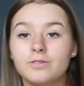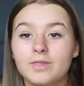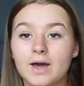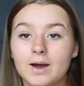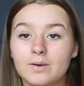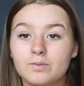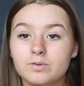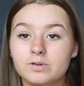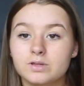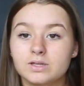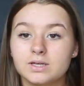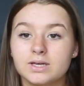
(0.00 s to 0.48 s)

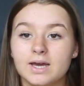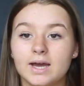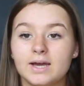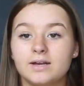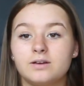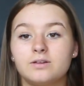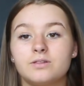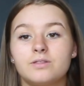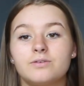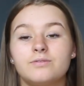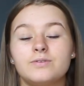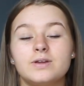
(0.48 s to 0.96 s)
that was the
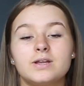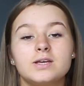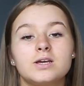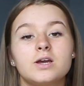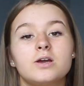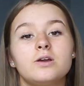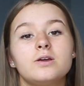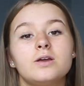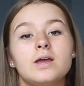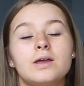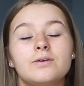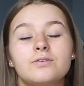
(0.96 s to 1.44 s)
end of the
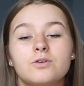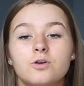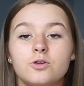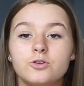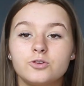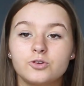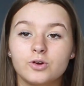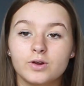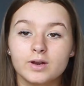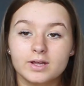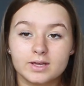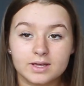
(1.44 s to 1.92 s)
video. If you
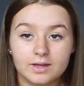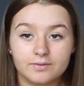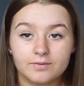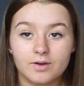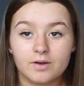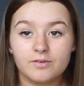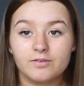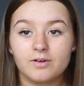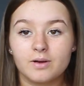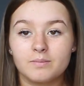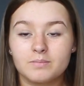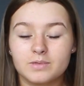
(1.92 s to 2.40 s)
enjoyed it, give it
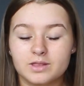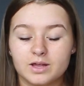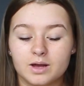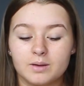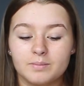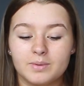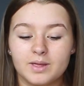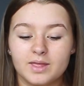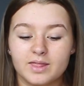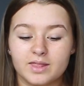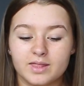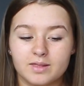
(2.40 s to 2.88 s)
a thumbs
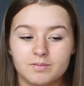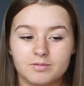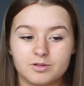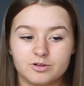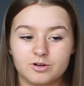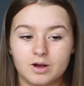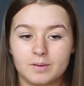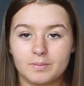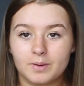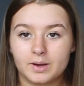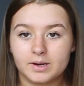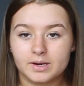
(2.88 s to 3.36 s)
up, hit the
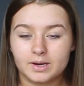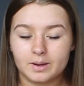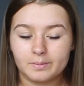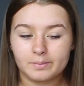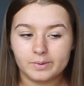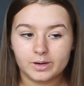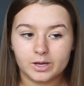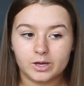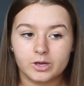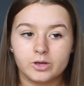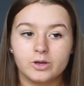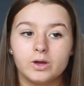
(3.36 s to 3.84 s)
subscribe button down
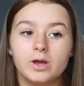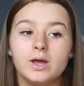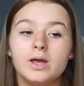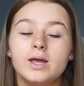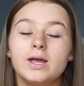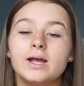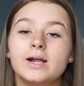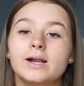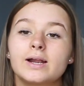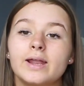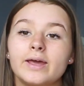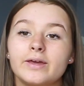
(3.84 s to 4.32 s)
below,
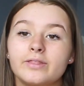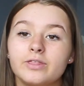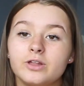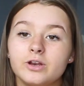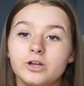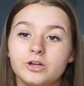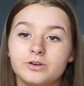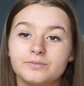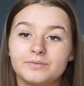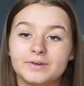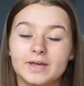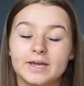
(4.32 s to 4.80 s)
click the
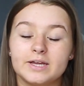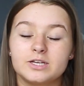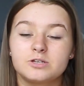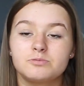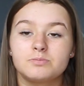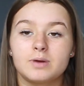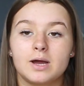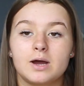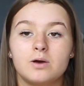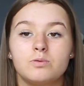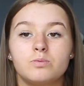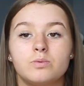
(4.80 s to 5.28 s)
notification
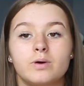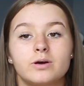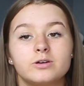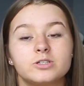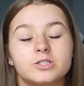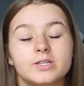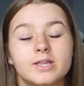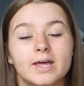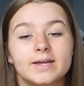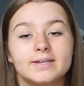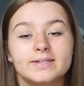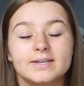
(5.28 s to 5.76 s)
bell
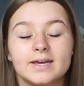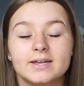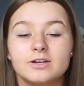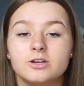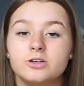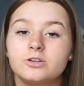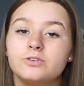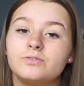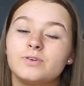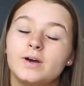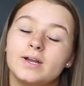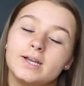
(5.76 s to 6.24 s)
whilst you're there to get
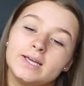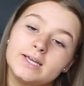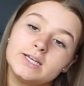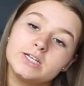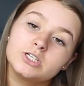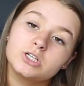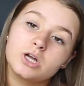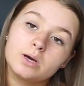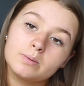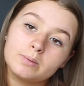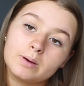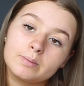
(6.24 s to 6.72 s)
notified
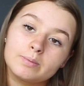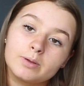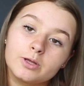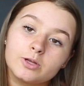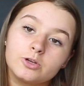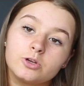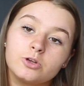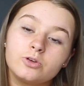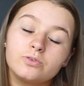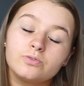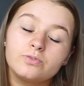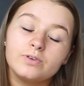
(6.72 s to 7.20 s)
each time I upload a
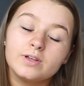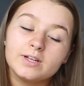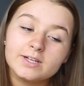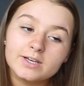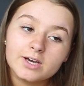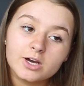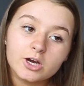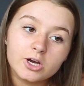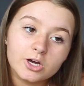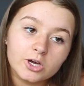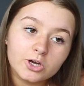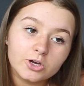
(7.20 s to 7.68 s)
new
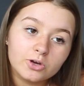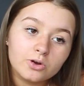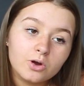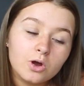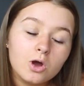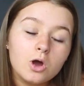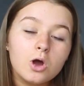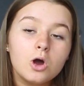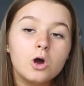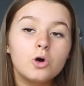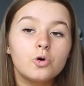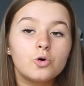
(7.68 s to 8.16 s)
video.
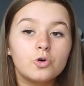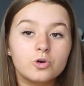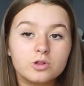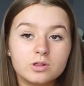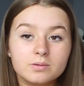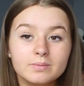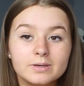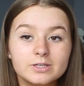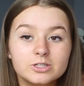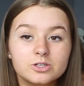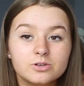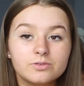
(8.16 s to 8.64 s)

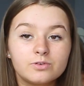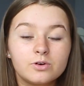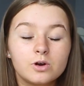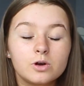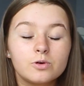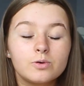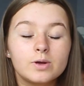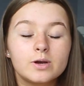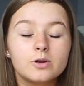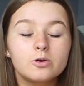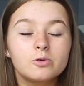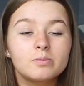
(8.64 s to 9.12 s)
Also make sure you're
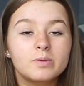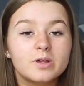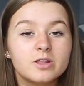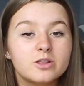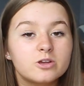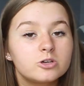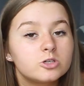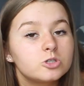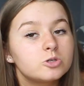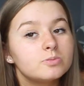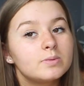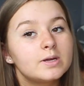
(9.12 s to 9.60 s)
following all my
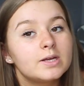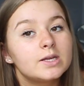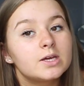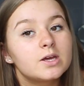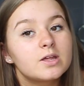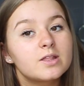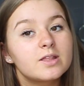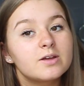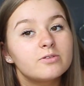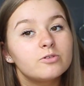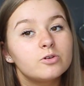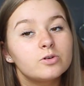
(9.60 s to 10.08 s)
social
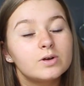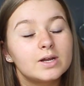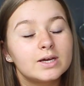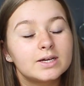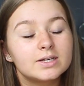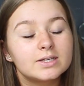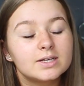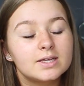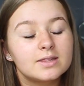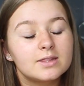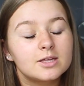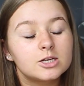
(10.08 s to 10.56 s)
medias, they're all
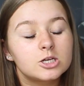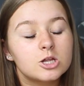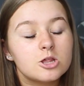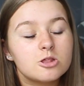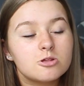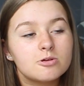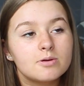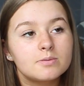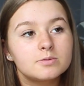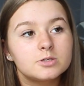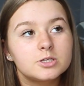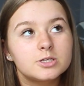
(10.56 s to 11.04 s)
linked in the
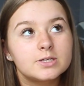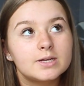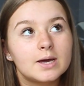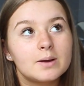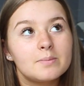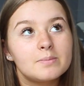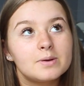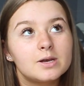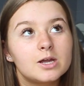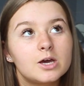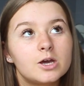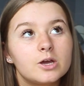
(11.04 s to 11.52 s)
description
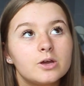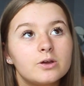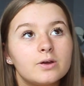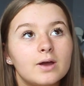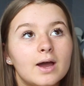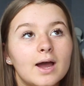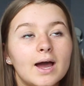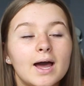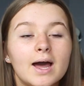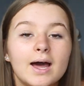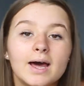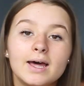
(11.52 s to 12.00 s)
down below,
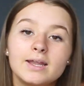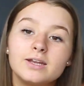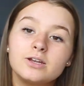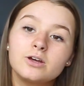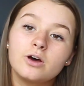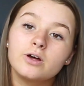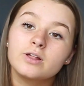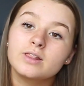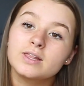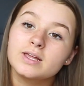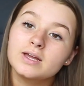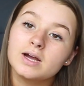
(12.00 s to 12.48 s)
and
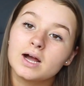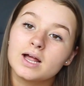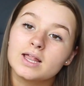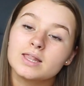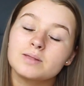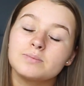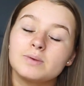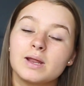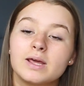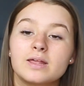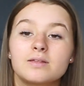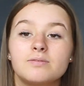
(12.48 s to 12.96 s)
I'll see you guys
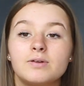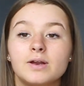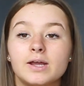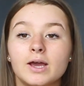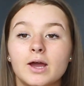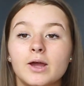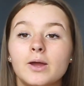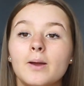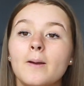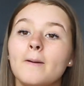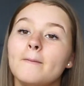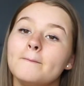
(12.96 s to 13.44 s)
in the next
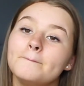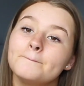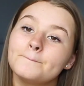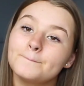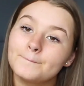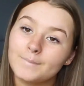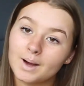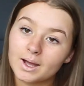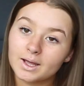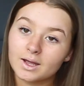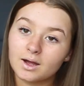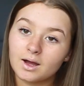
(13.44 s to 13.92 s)
video.
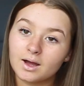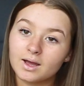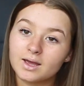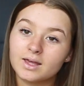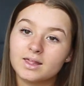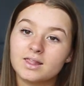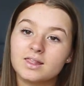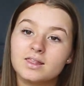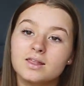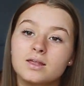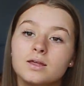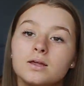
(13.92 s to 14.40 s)
Bye
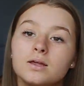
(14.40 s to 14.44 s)
guys.